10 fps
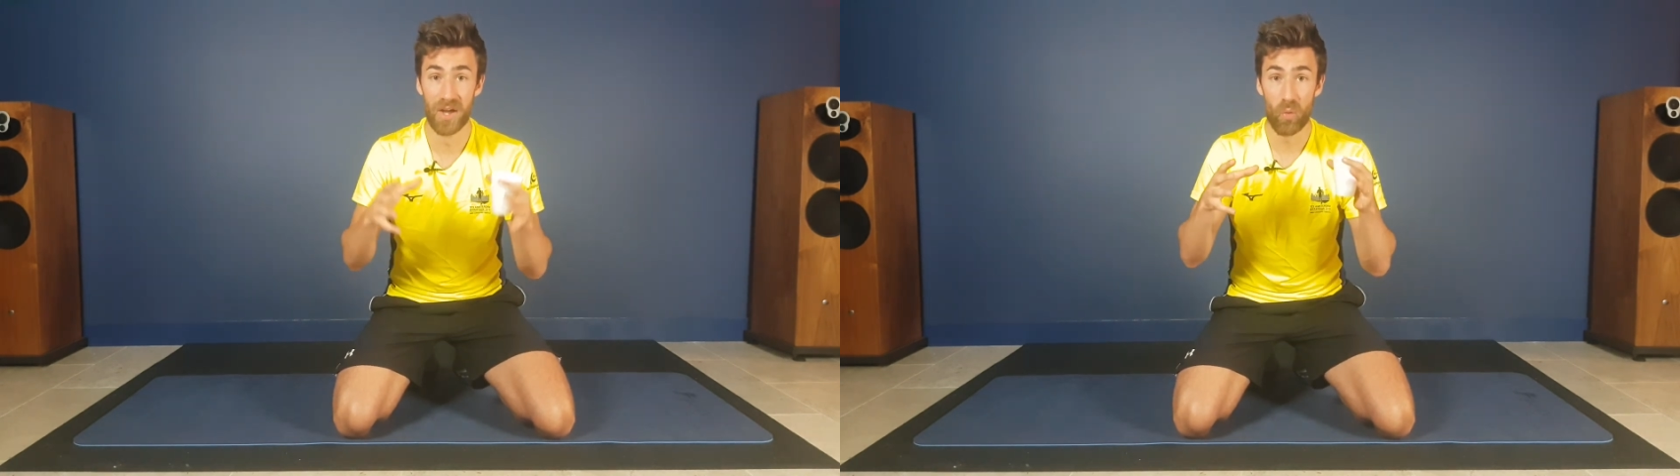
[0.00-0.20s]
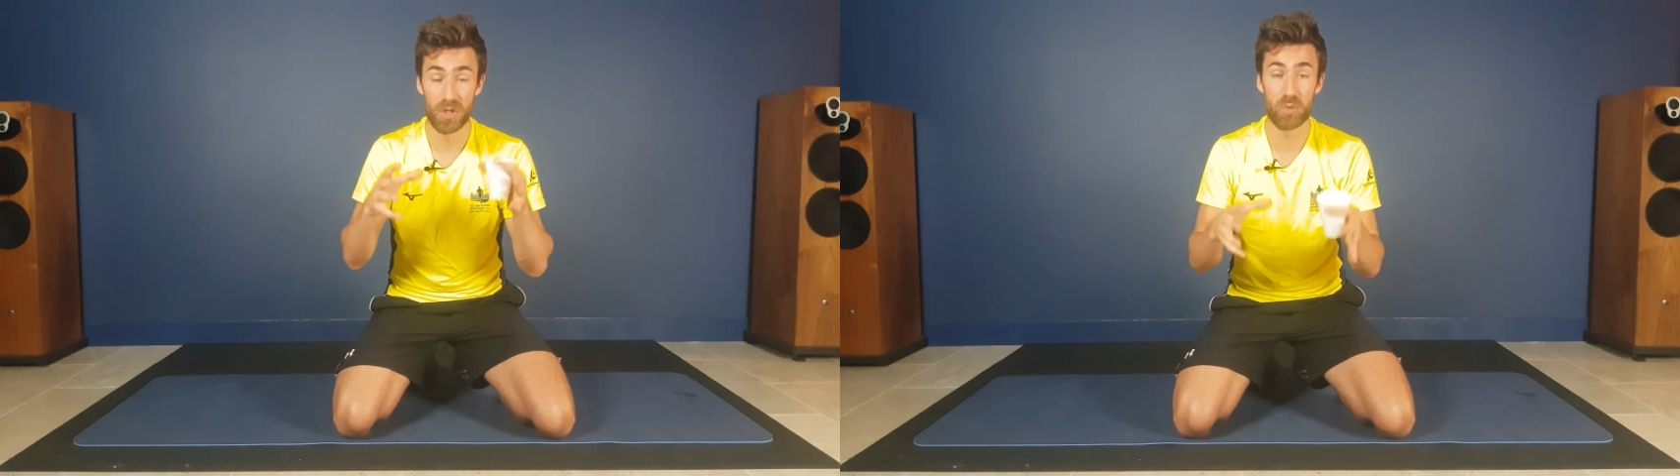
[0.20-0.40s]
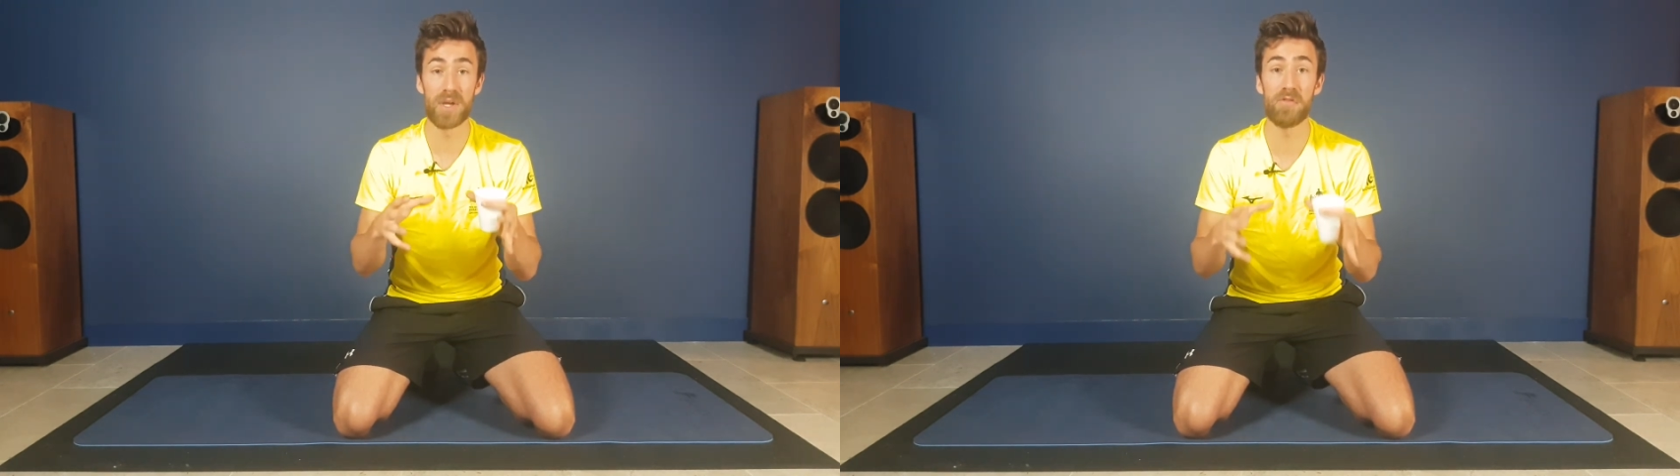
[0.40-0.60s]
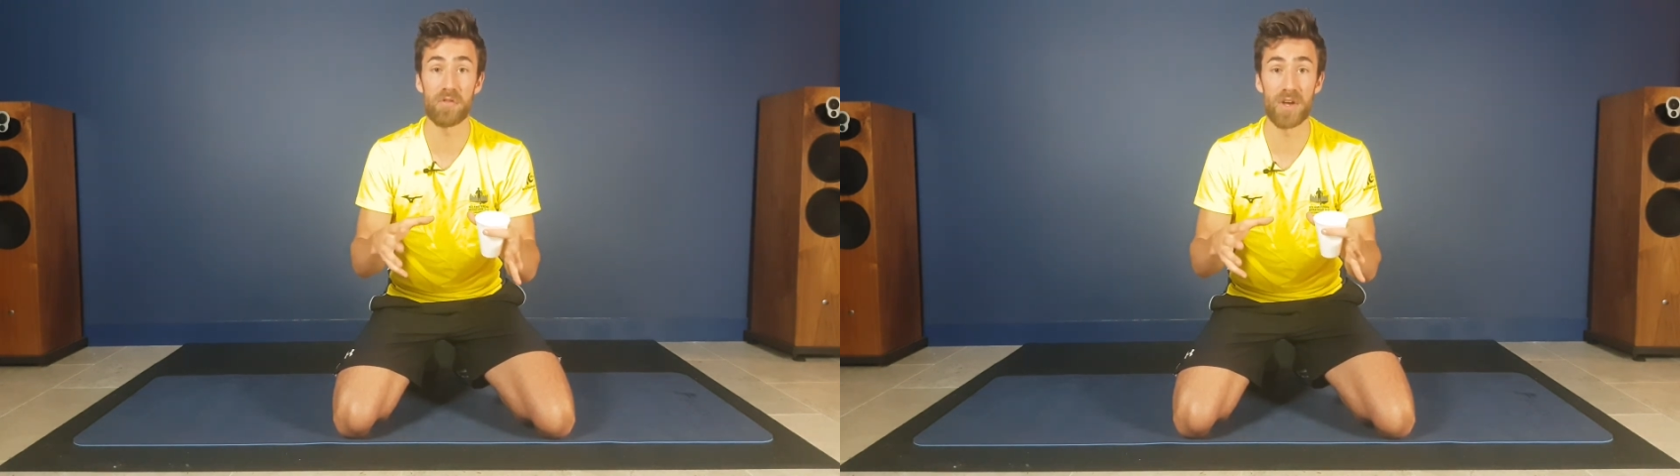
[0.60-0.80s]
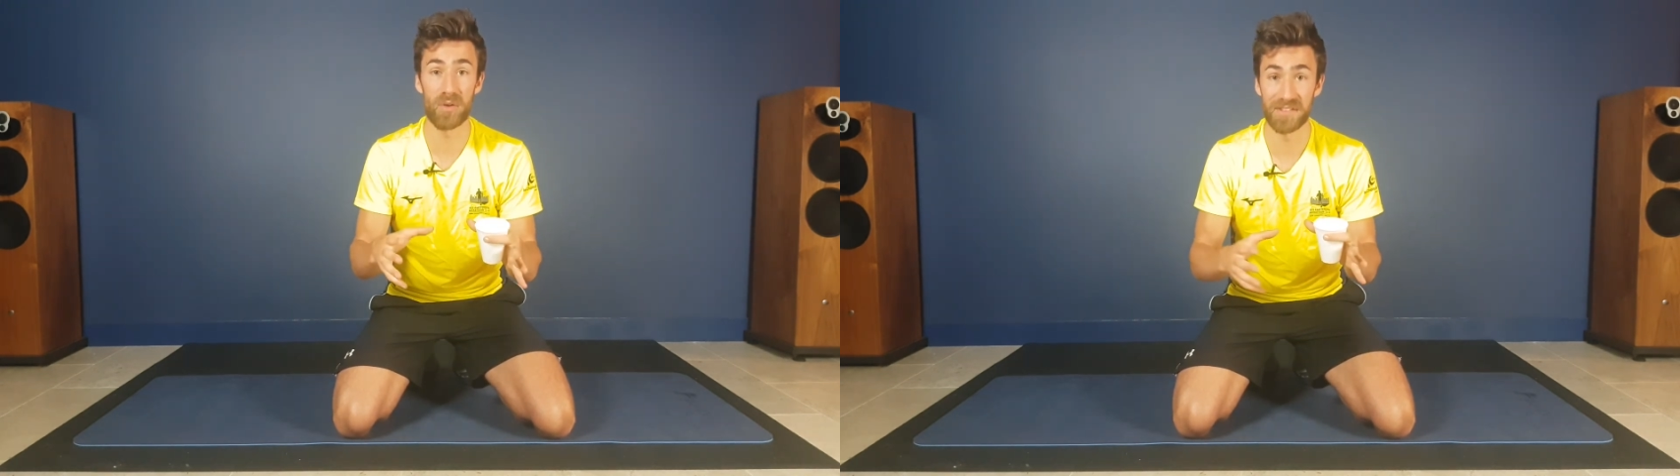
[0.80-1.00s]
which we
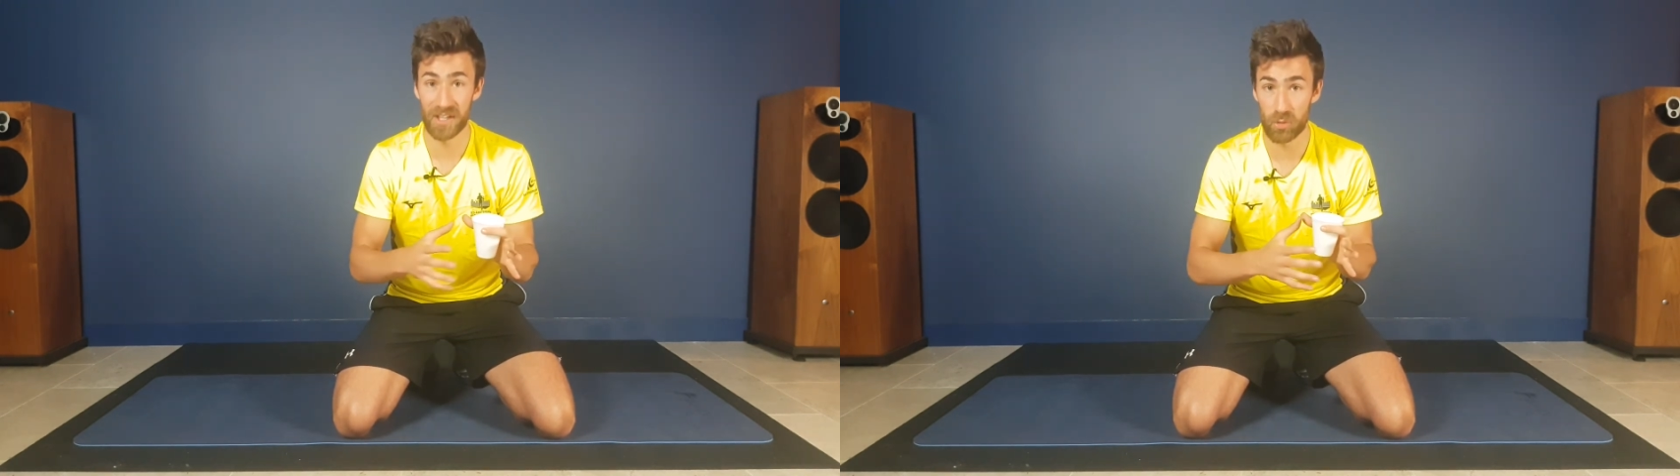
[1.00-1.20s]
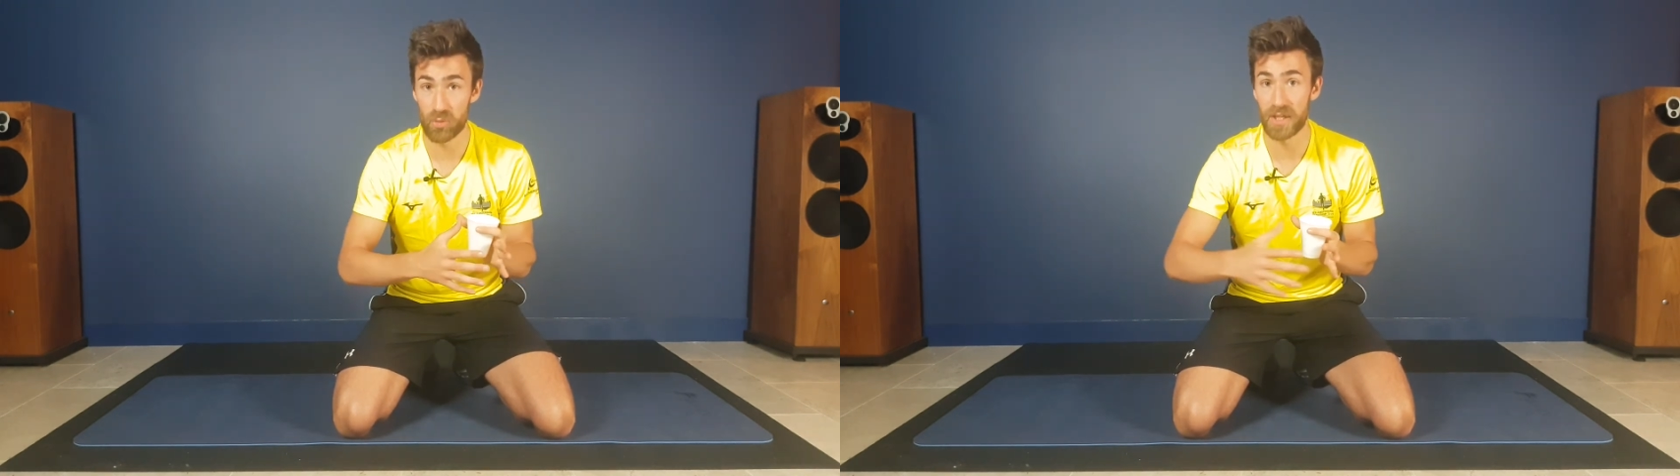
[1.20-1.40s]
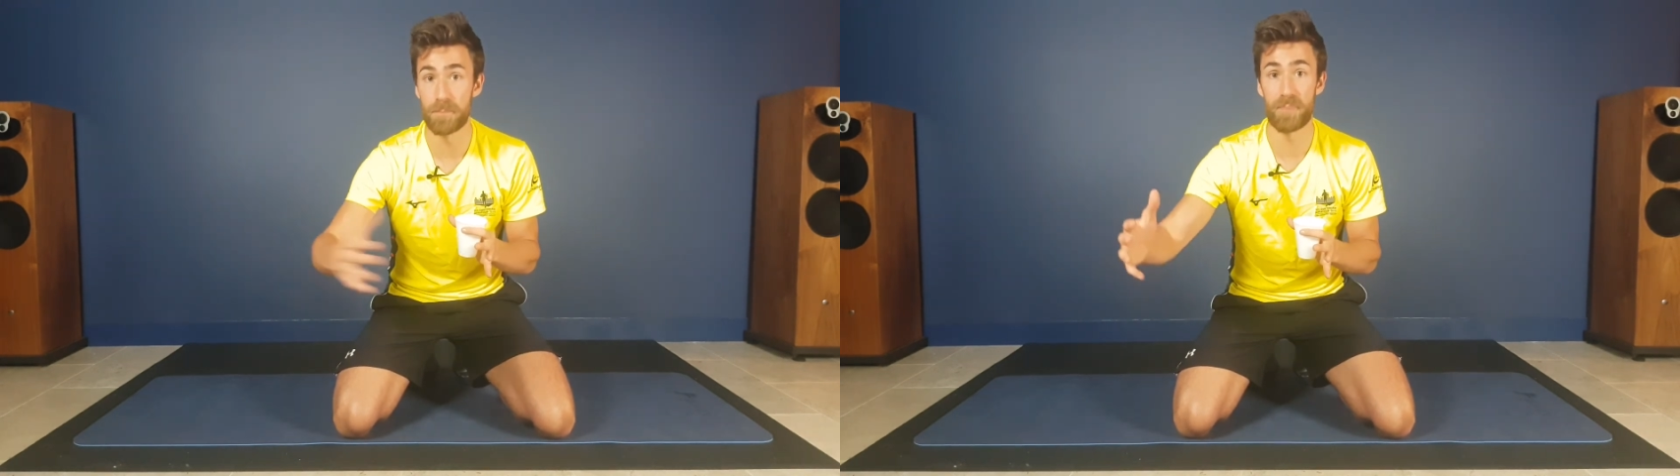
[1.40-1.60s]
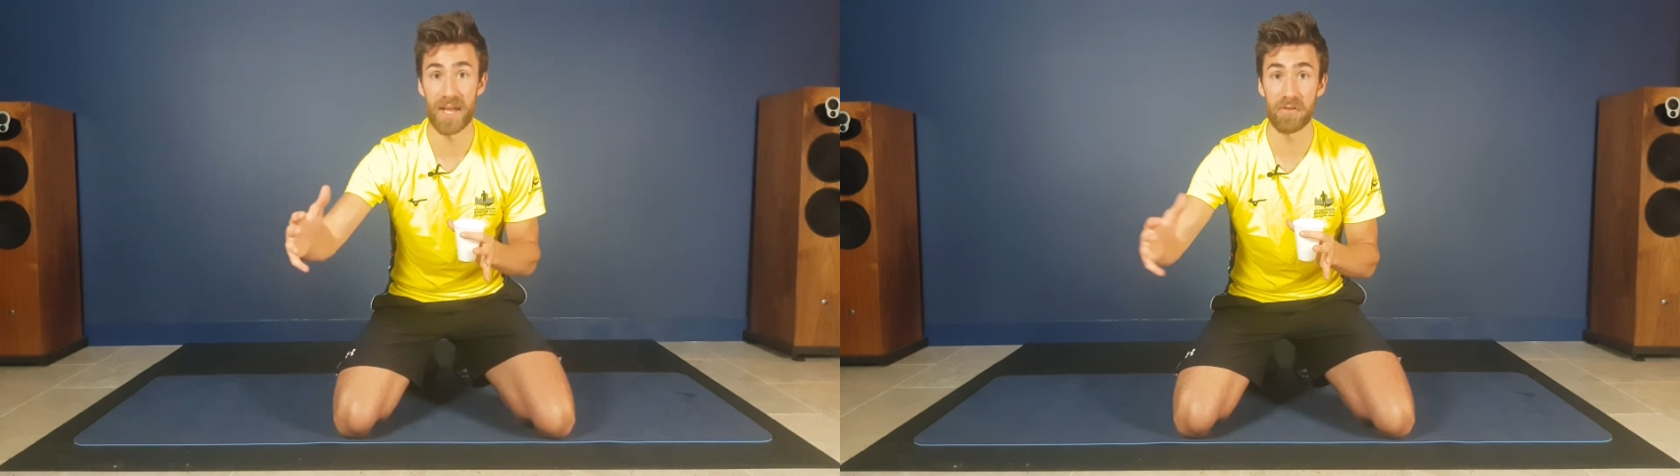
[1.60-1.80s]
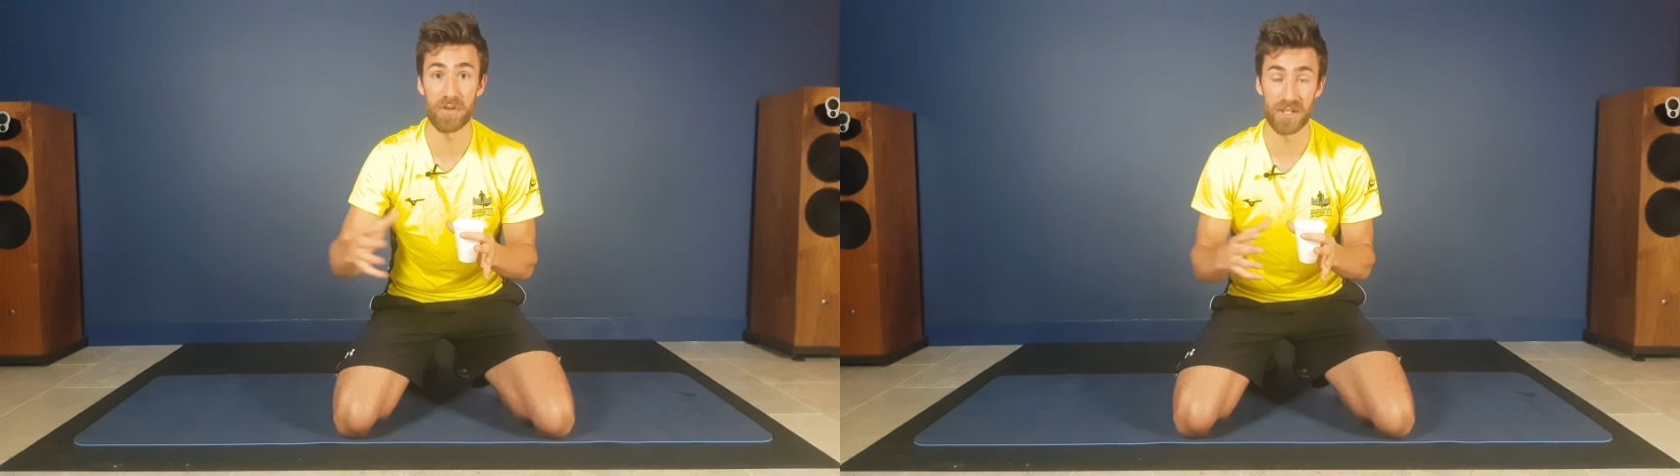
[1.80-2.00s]
feel is going to really
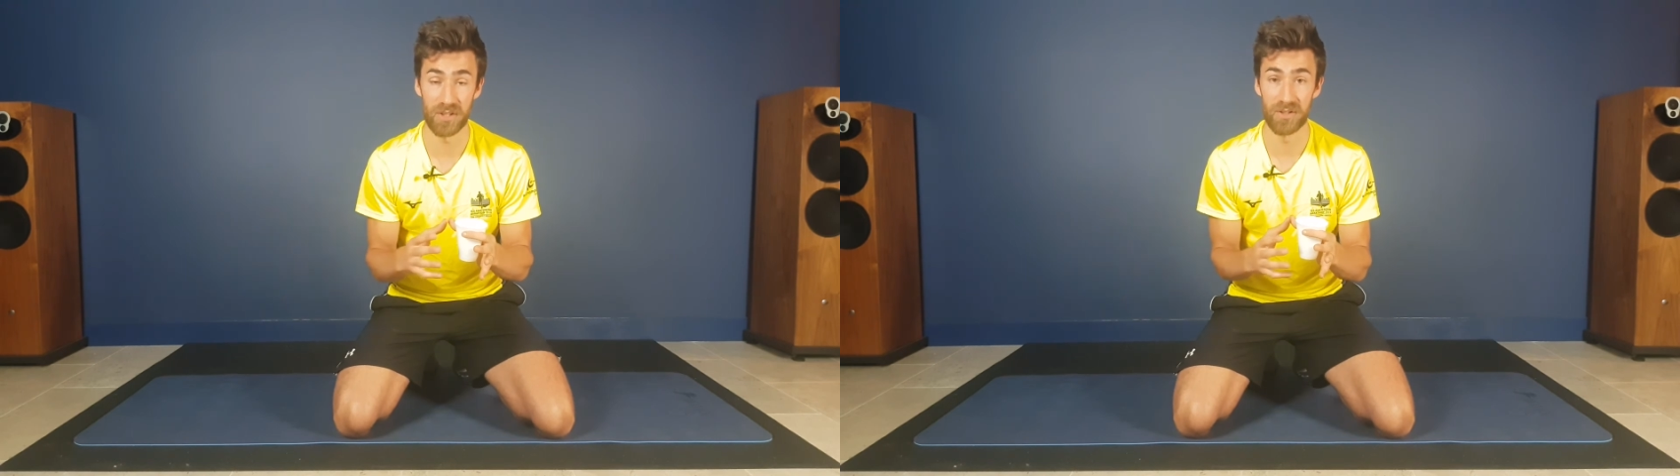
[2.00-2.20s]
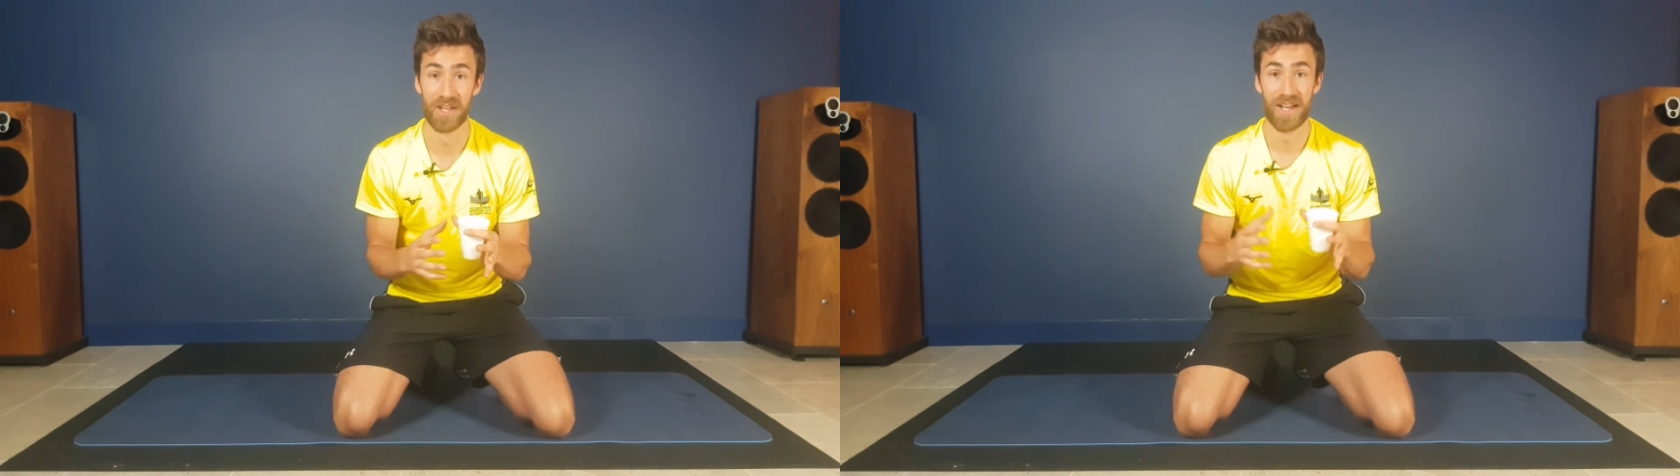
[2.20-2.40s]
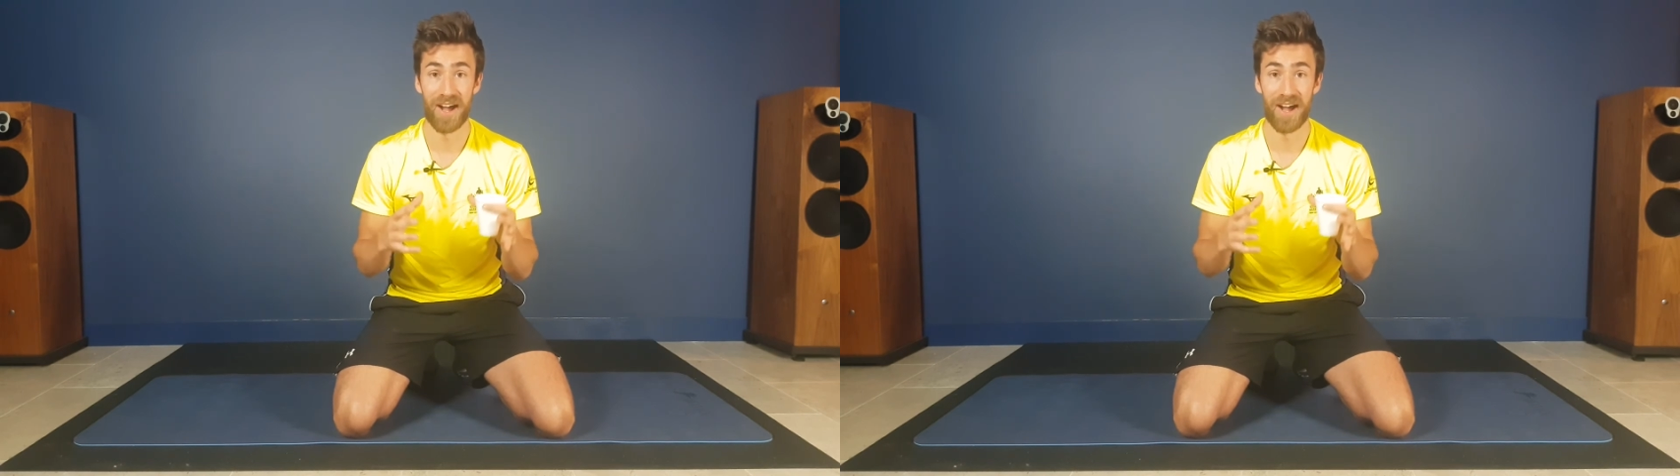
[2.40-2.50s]
benefit you